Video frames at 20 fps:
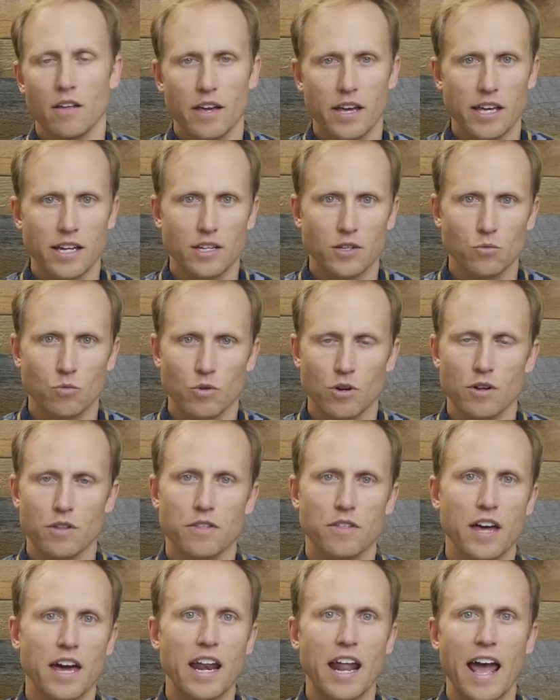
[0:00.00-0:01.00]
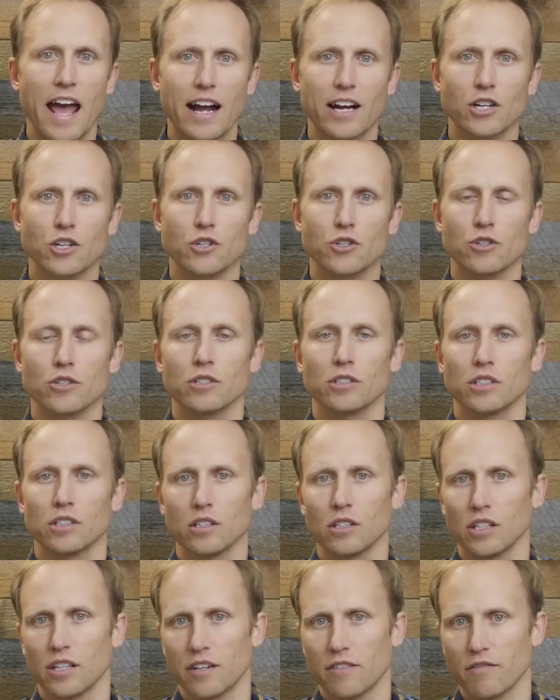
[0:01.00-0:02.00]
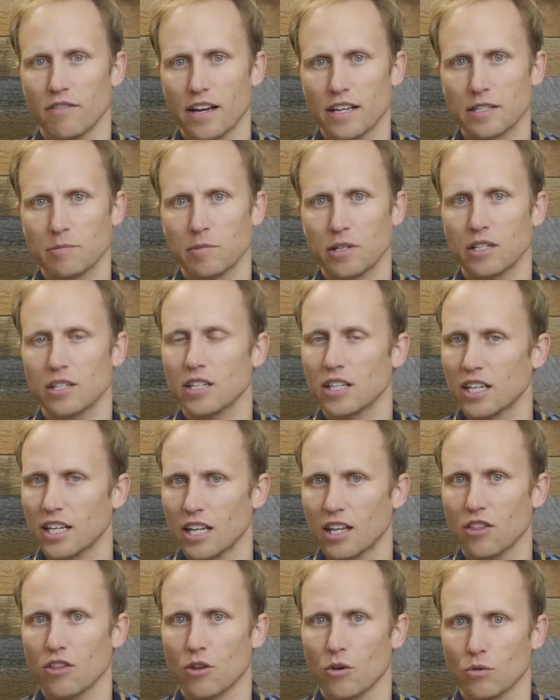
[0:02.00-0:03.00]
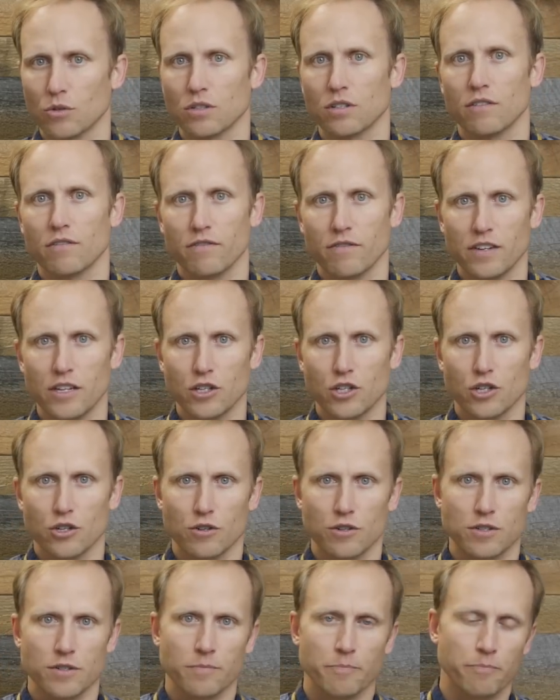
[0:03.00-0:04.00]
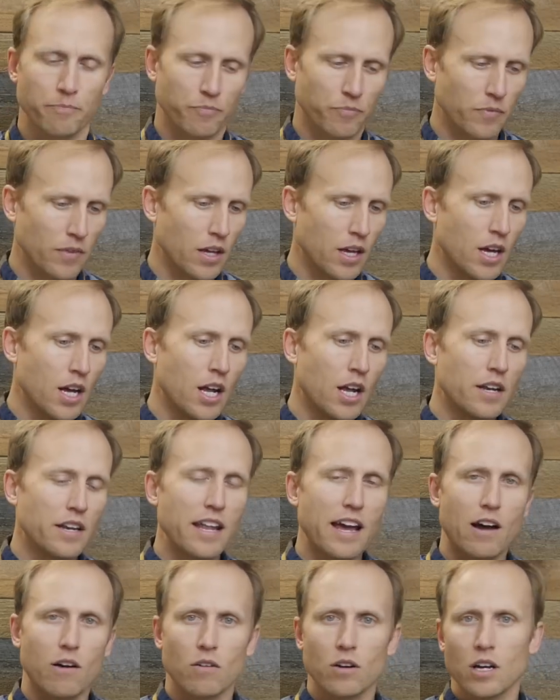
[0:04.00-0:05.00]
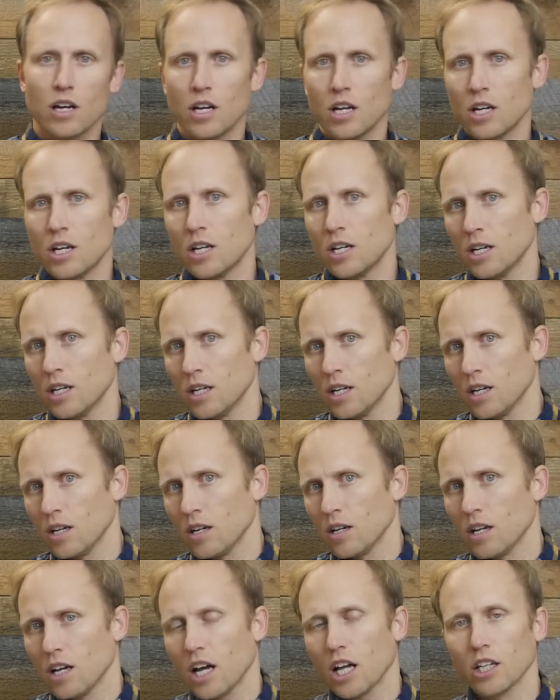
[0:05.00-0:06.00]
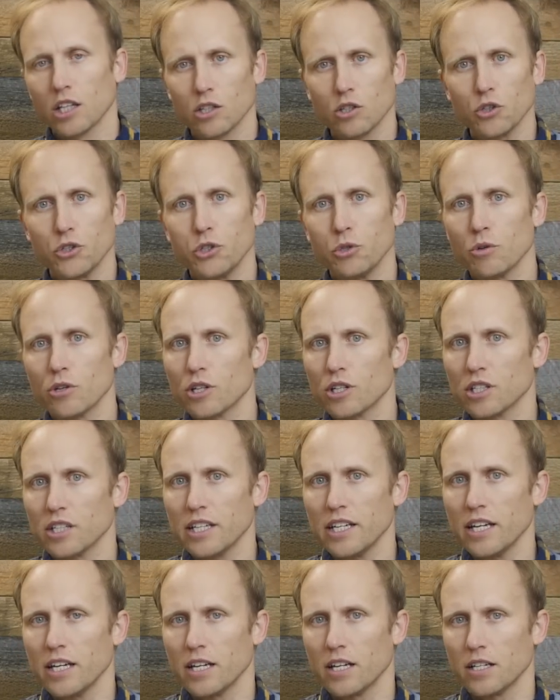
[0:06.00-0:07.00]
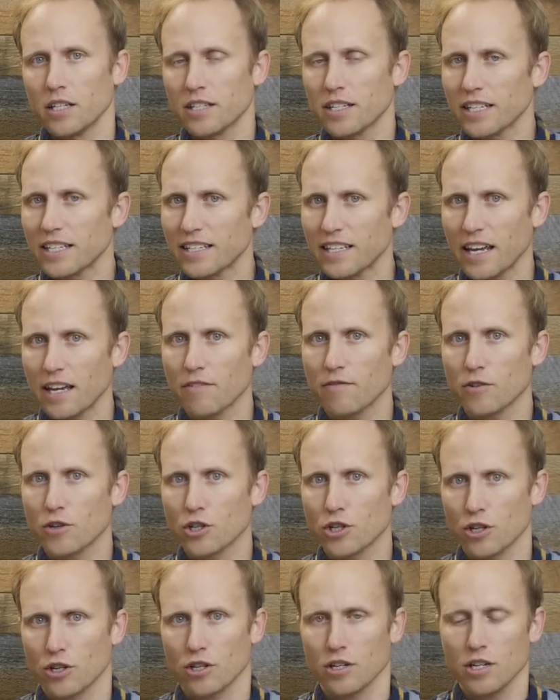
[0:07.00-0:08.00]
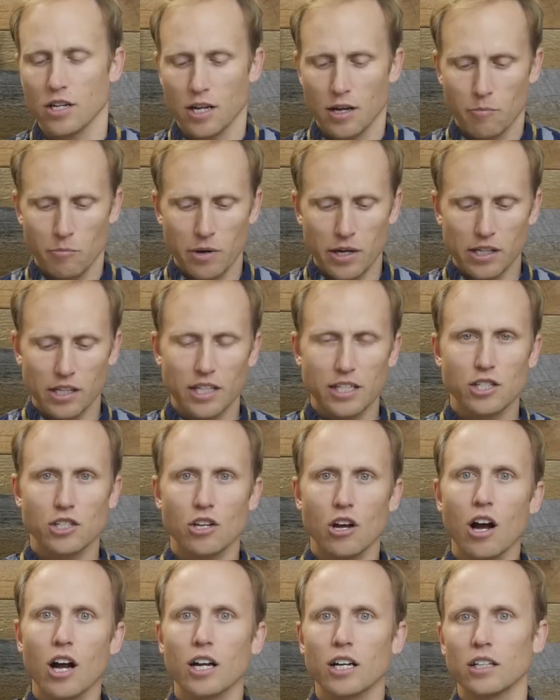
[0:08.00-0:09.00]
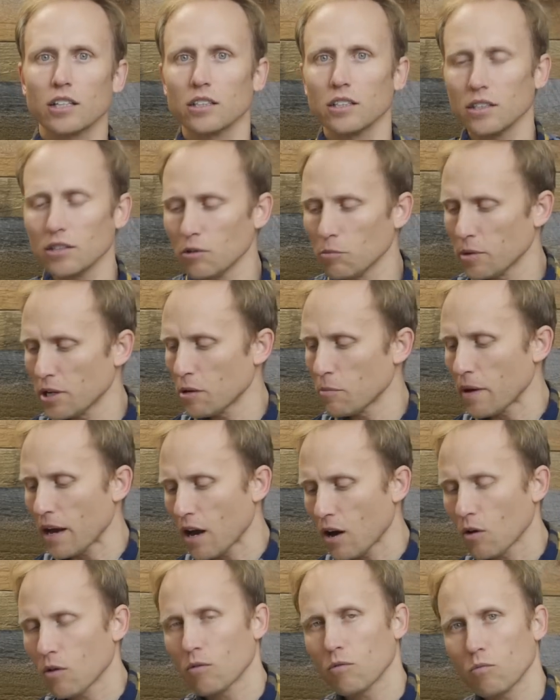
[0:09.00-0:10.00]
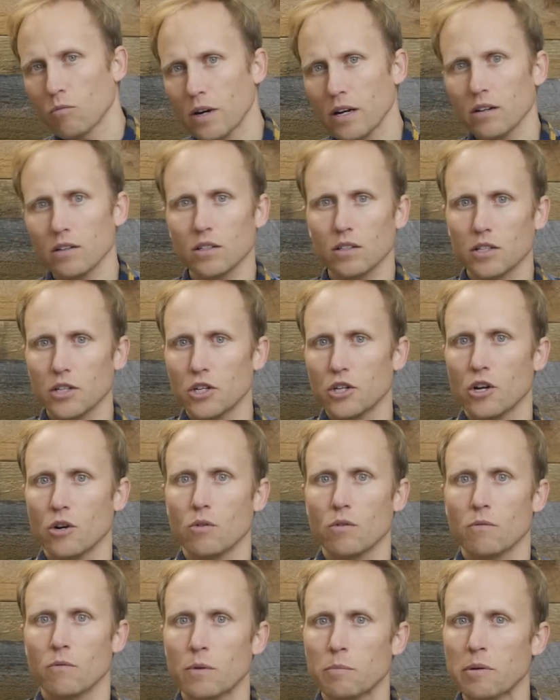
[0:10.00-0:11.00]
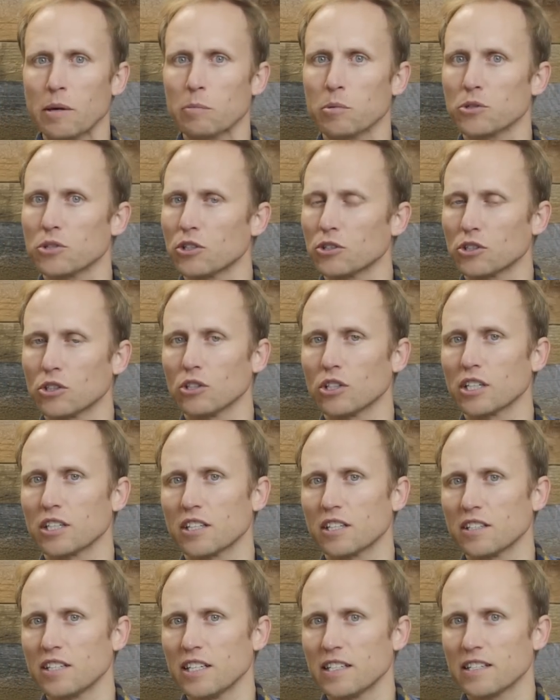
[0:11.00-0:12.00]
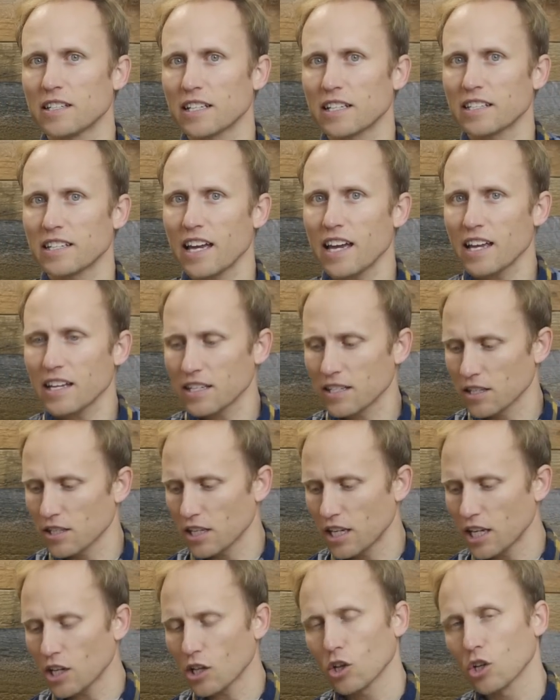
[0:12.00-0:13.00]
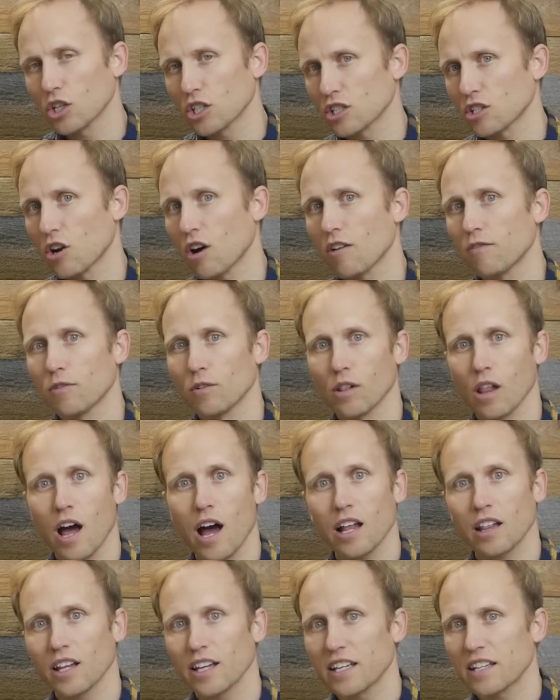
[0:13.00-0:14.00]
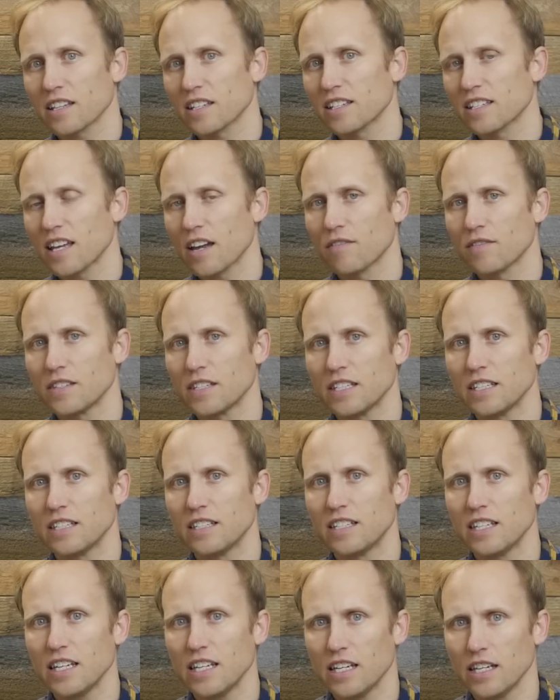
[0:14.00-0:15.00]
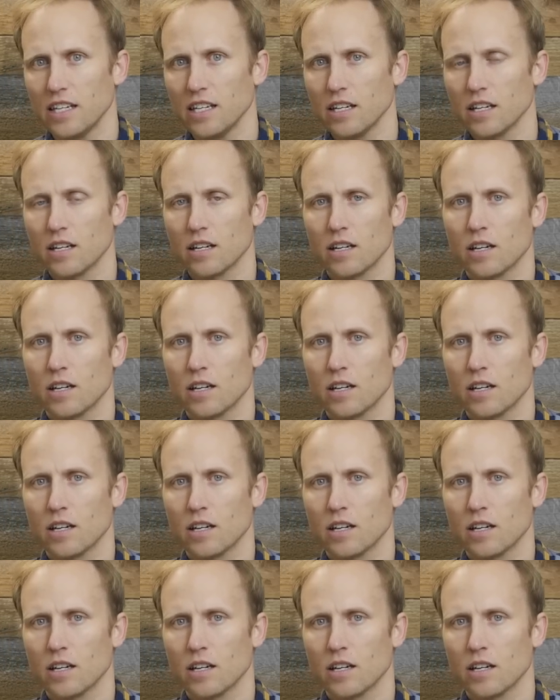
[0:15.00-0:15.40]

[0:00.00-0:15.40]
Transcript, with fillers: It is worth that extra little investment to get those features. Now, a little too early to say for sure but let's talk a little bit about, well, you know, when people start to look at the T6S, it looks an awful lot like the 70D.